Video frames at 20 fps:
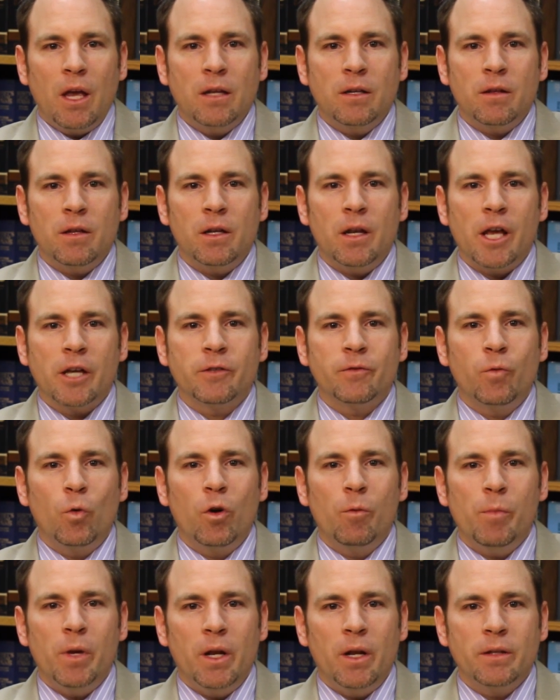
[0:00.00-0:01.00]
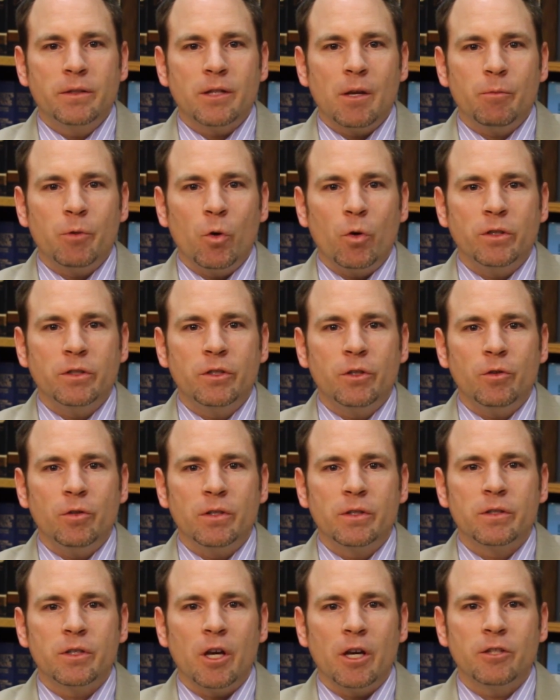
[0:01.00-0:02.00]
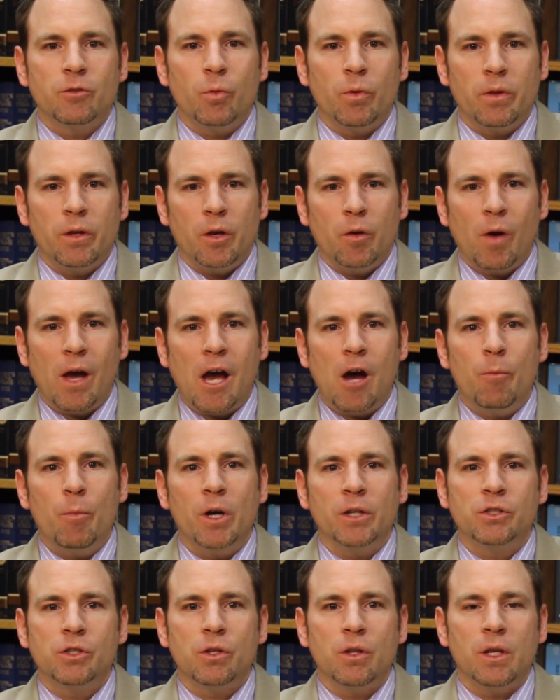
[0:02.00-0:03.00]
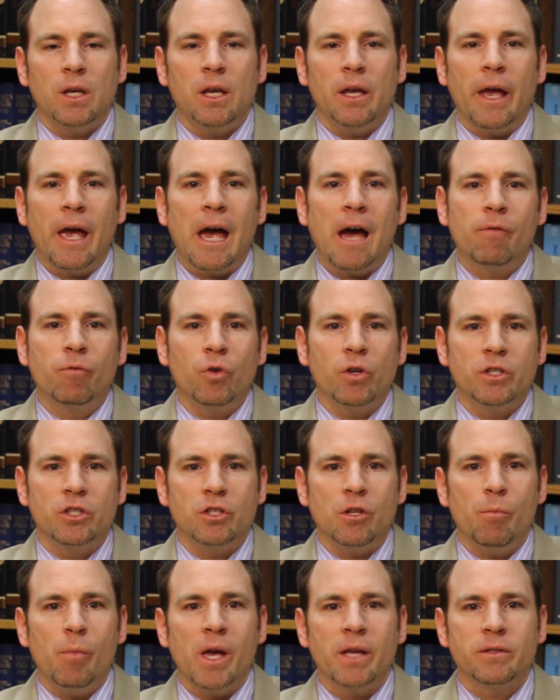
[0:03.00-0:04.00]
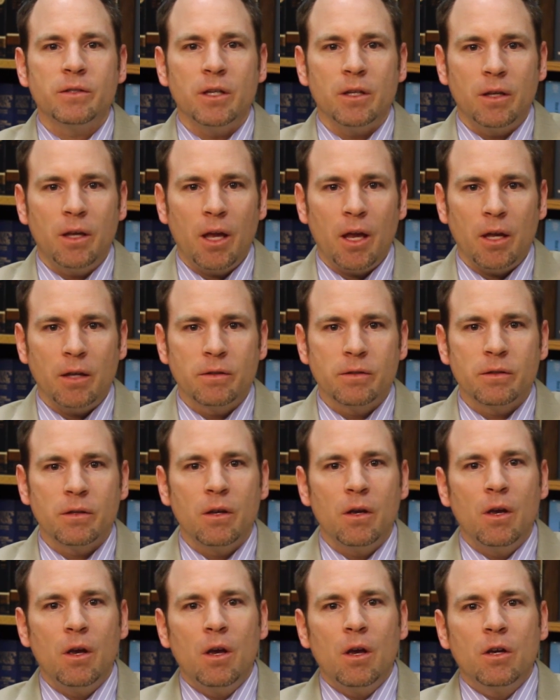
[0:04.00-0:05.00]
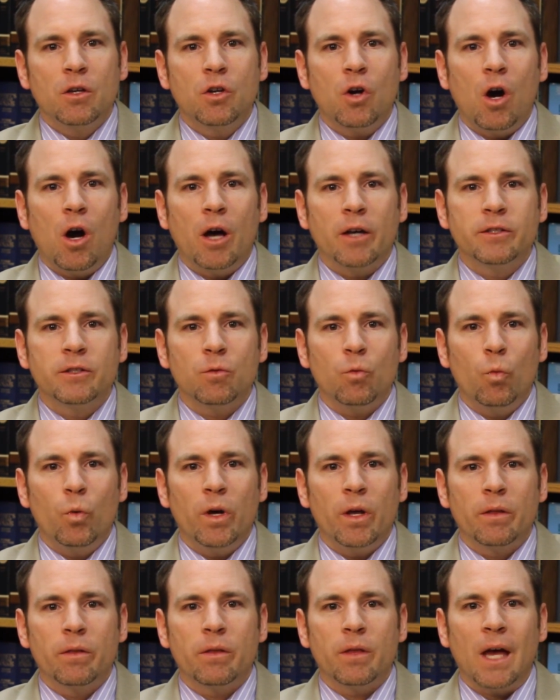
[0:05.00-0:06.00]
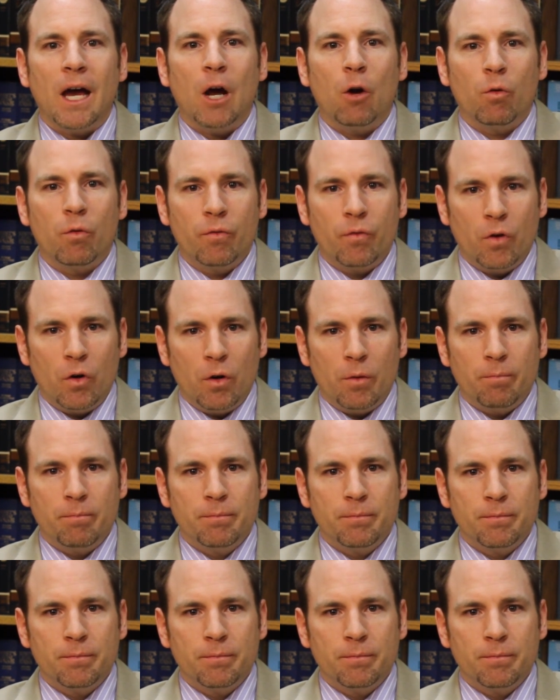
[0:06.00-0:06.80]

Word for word: and in the next four minutes I'm going to discuss with you how much the average domestic case costs with our firm.